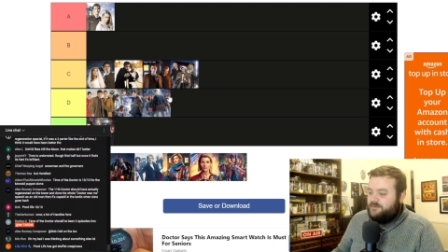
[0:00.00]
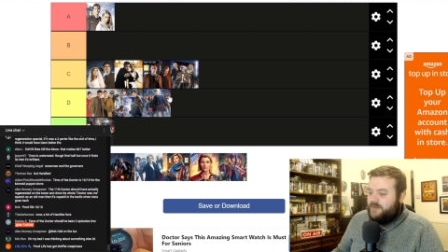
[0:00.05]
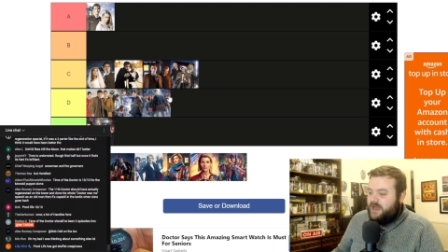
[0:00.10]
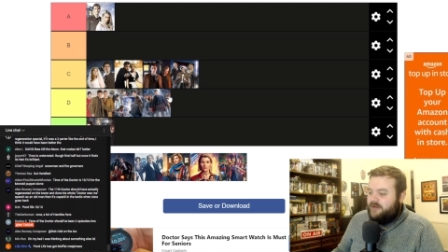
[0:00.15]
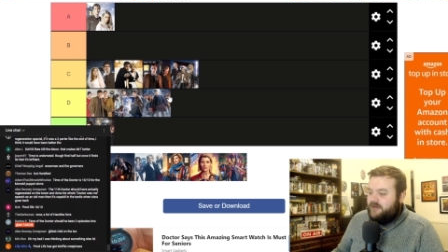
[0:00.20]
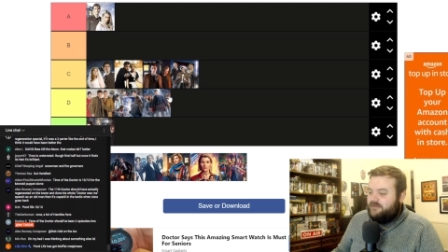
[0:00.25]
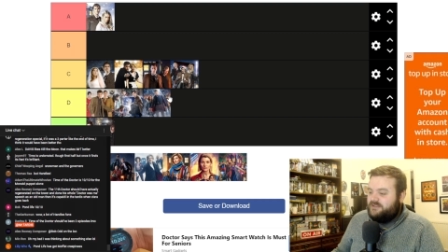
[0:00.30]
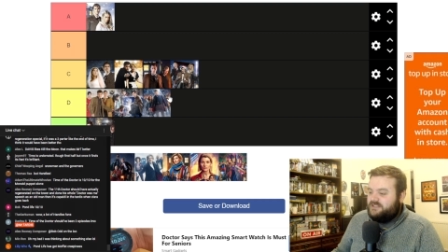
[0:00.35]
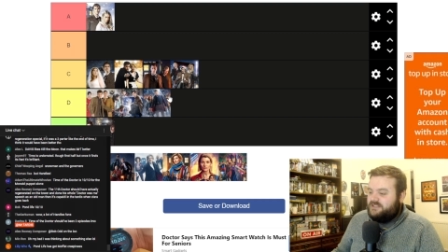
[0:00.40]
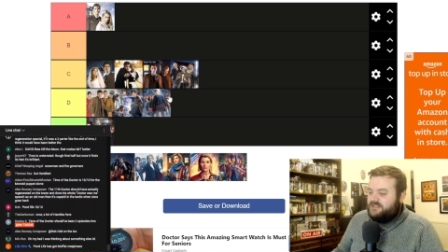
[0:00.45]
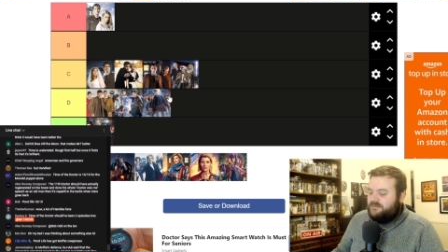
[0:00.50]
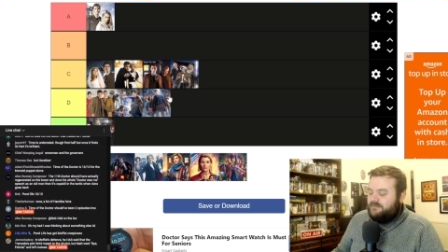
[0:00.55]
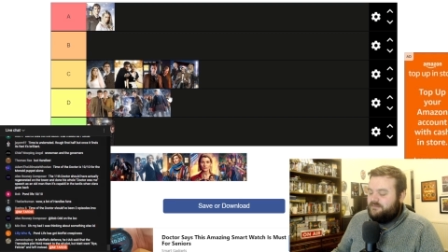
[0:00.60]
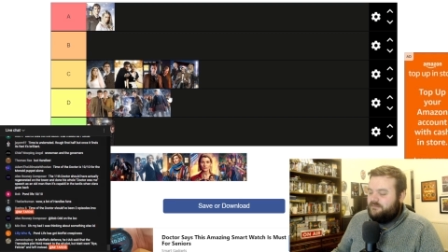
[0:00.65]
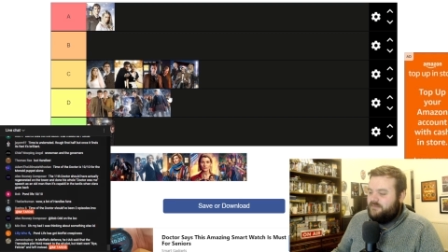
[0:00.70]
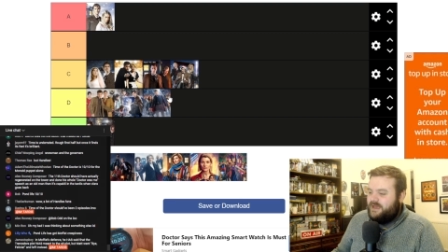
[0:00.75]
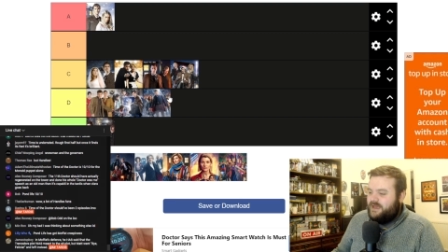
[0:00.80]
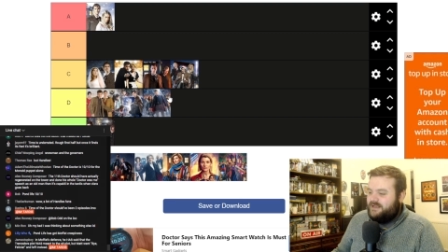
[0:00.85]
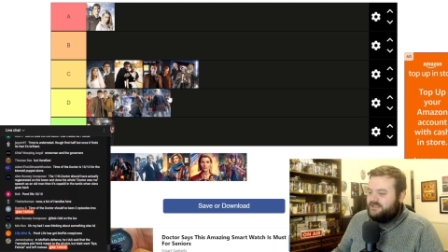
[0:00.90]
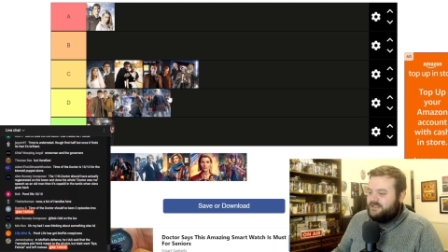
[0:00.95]
parents
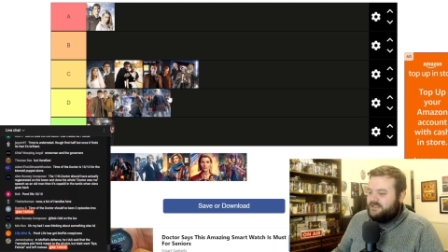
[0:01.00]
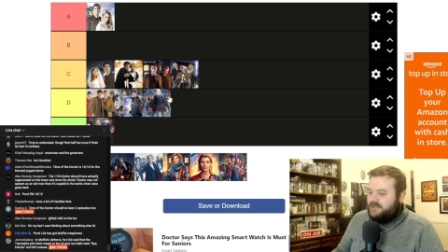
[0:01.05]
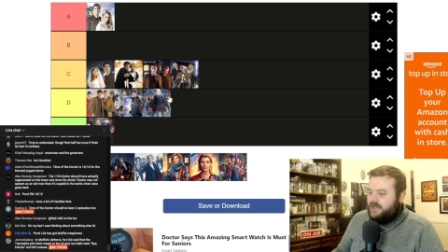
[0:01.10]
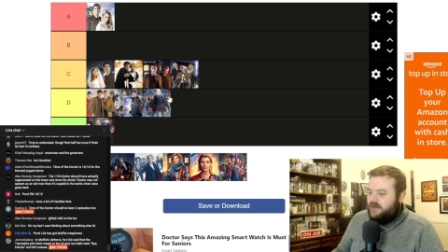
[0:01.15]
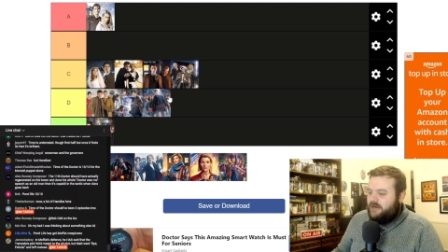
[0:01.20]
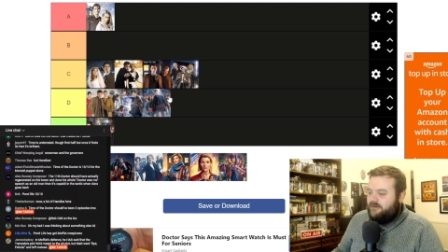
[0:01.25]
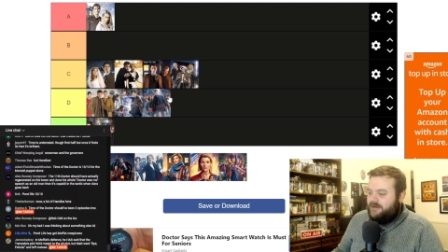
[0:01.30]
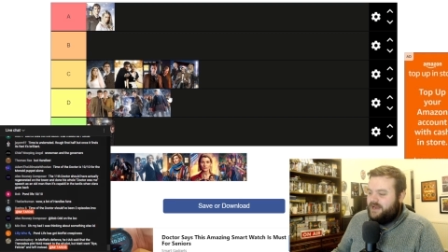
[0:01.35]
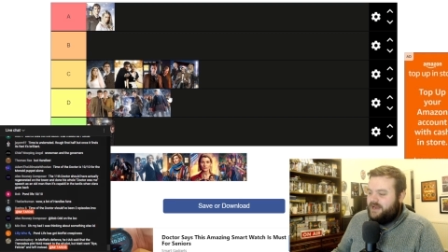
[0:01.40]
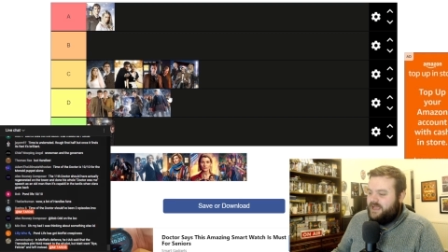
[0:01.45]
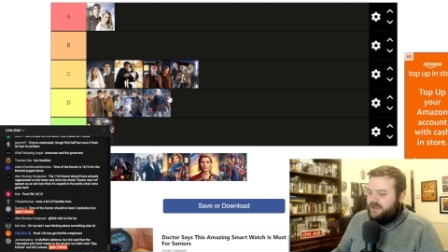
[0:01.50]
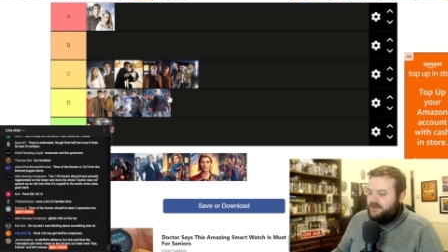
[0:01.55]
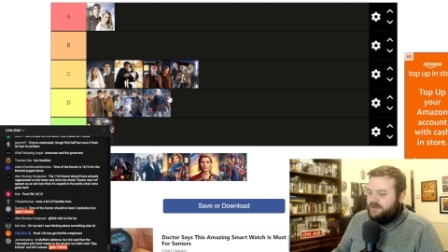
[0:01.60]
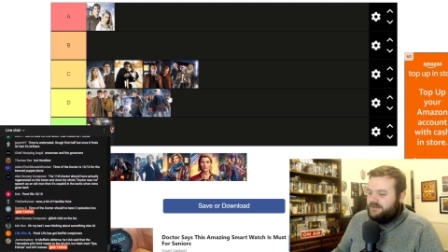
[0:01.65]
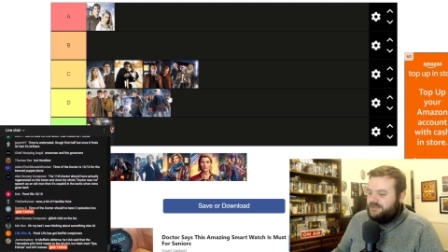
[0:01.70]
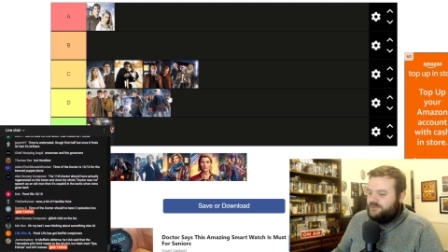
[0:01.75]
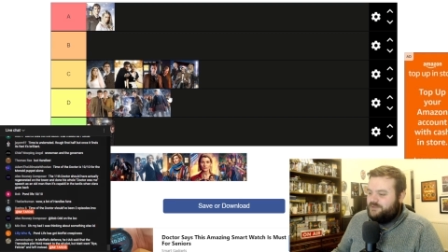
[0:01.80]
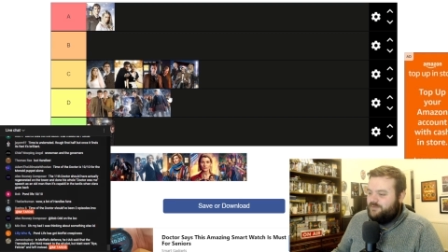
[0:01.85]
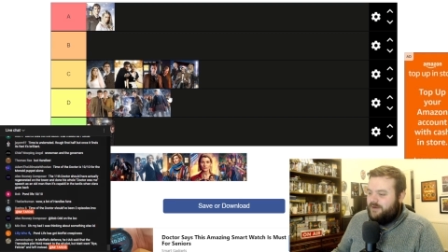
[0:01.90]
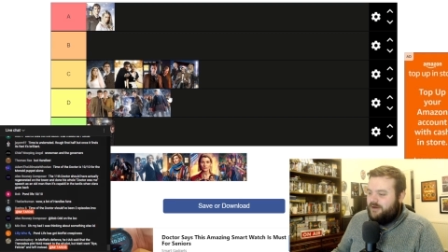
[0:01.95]
and makes Clara
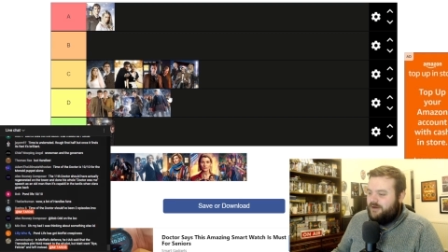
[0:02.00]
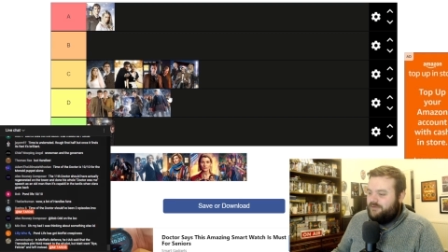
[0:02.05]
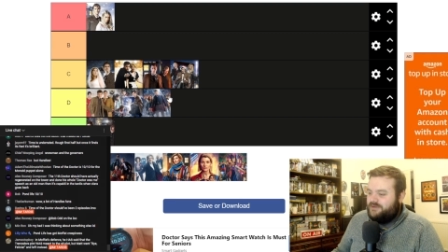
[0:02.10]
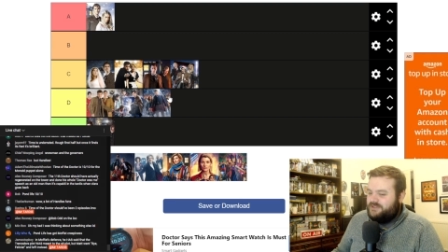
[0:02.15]
naked as well